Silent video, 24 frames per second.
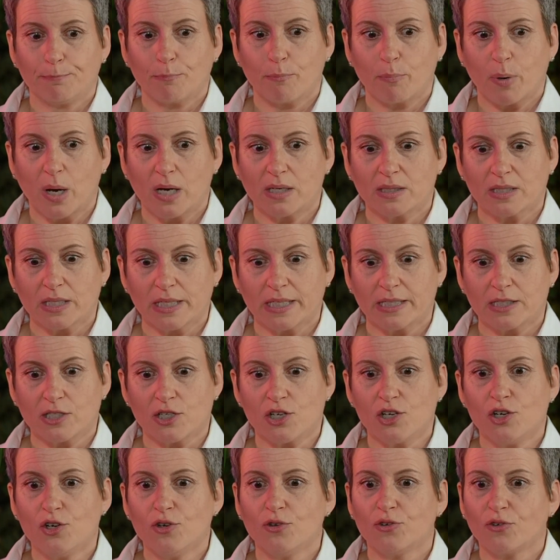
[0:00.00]
But it's
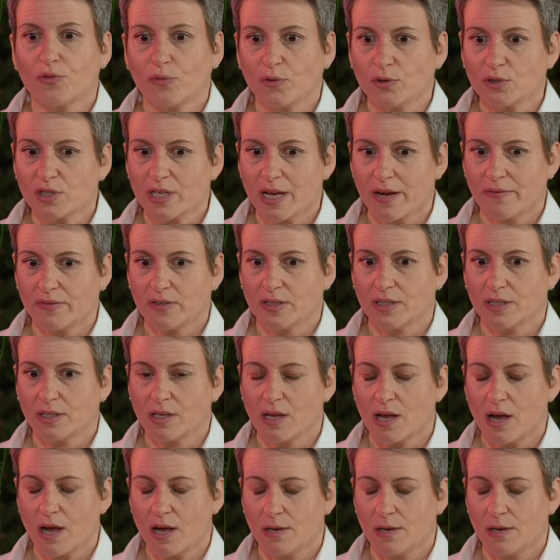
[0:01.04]
useful to have a